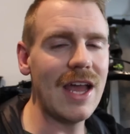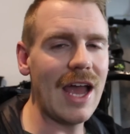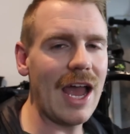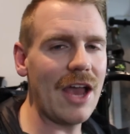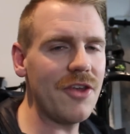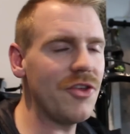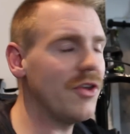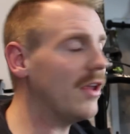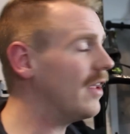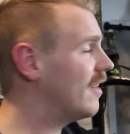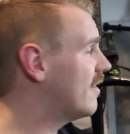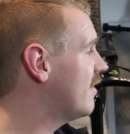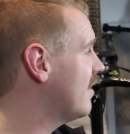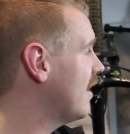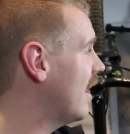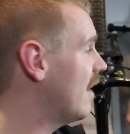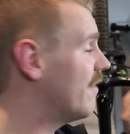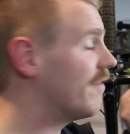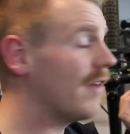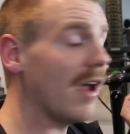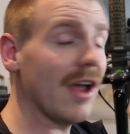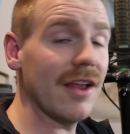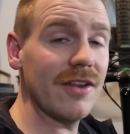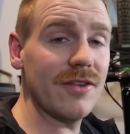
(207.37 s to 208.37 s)
As you can see,
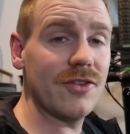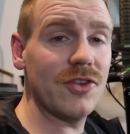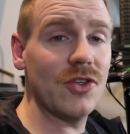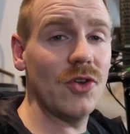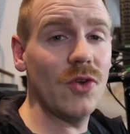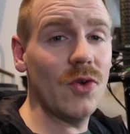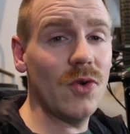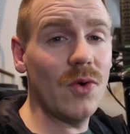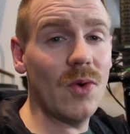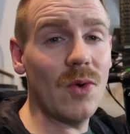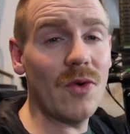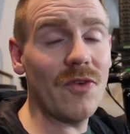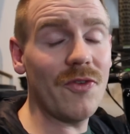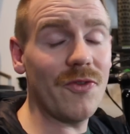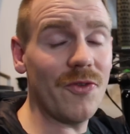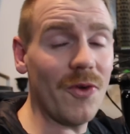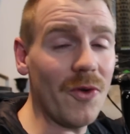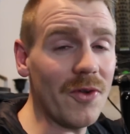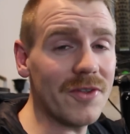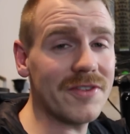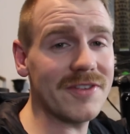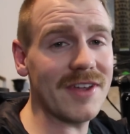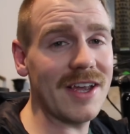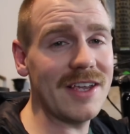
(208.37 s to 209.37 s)
I've got 2
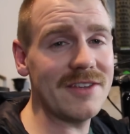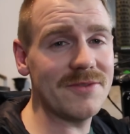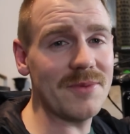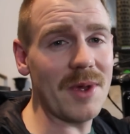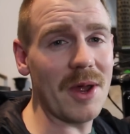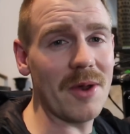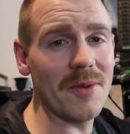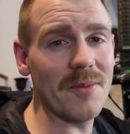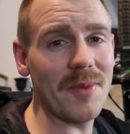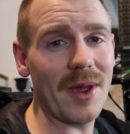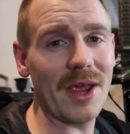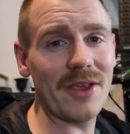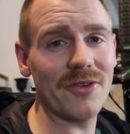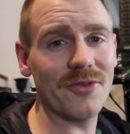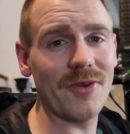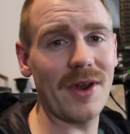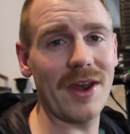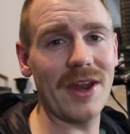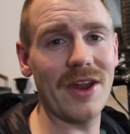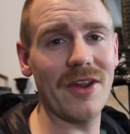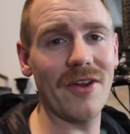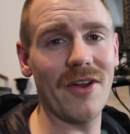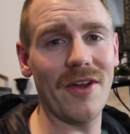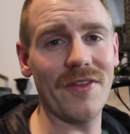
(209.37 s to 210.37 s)
full-size mountain bikes
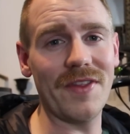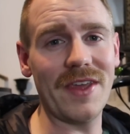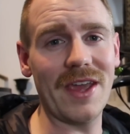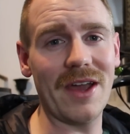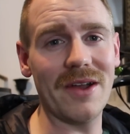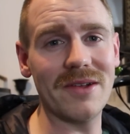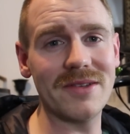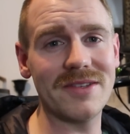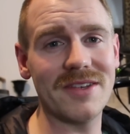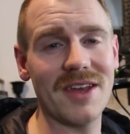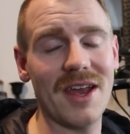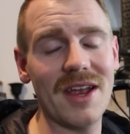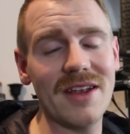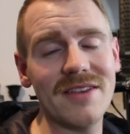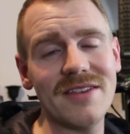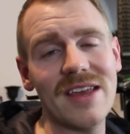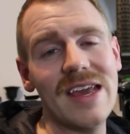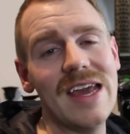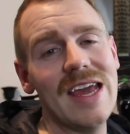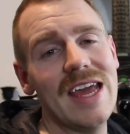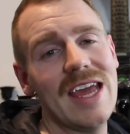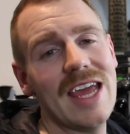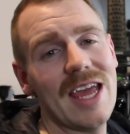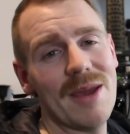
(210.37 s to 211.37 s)
right here on the outsides
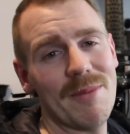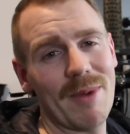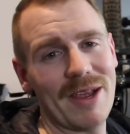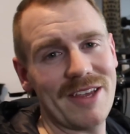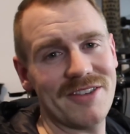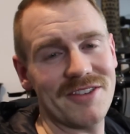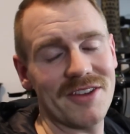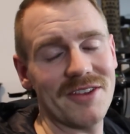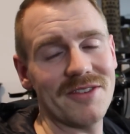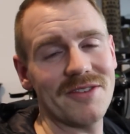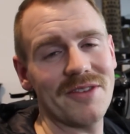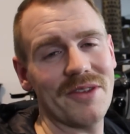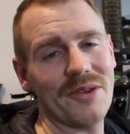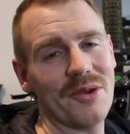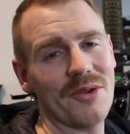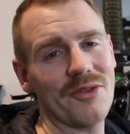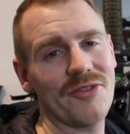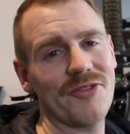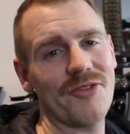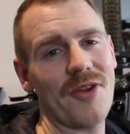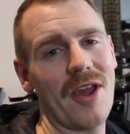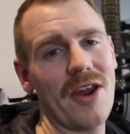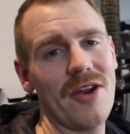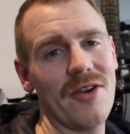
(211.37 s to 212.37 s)
and my son's little
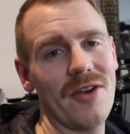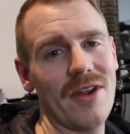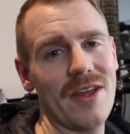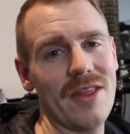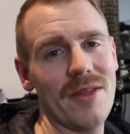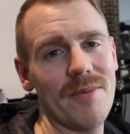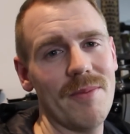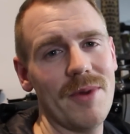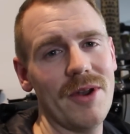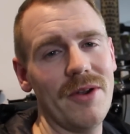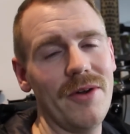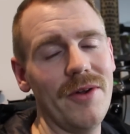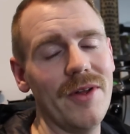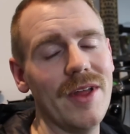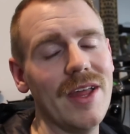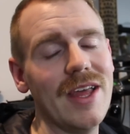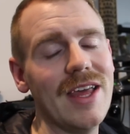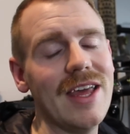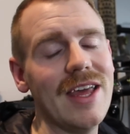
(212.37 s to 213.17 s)
Strider in the middle.